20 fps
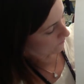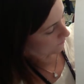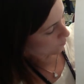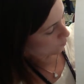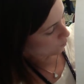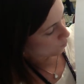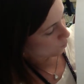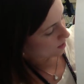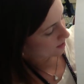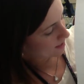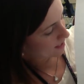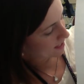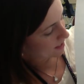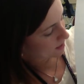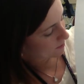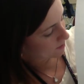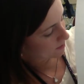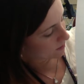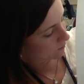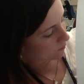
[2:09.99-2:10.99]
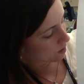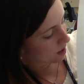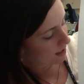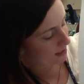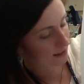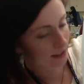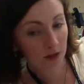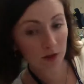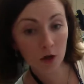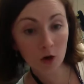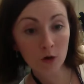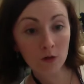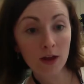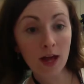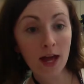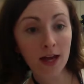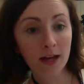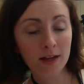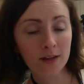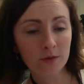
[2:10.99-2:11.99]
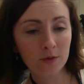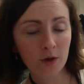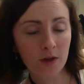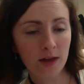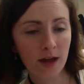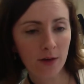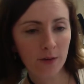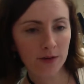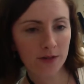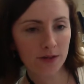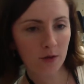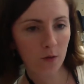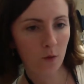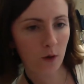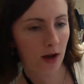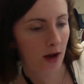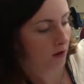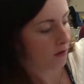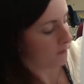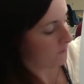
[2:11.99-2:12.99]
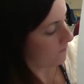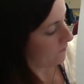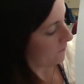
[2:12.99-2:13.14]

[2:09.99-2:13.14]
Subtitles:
one animal that walked on no legs. Well, that was the whale.